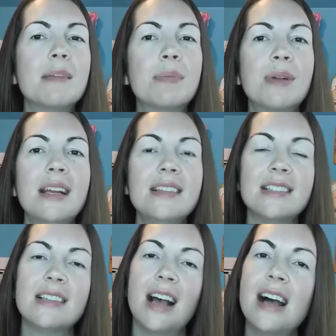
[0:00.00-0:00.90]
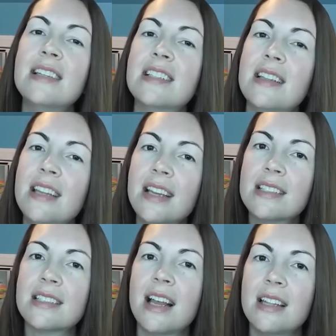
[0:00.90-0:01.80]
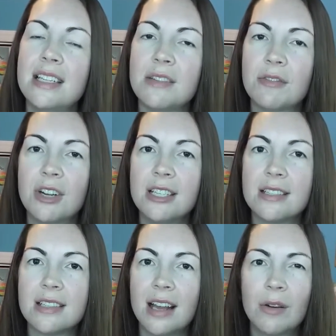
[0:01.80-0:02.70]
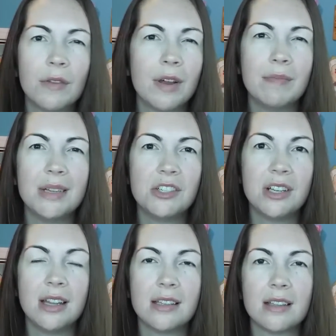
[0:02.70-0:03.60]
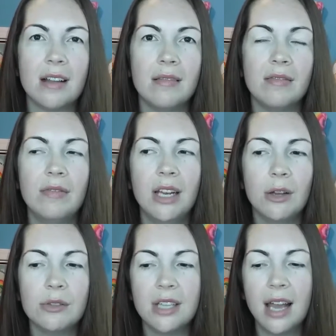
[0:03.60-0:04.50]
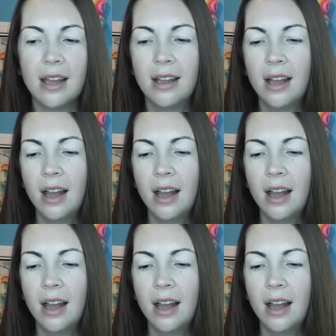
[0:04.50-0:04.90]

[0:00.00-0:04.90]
And the print, I still think is slightly different. I don't know if I've mentioned this on videos yet.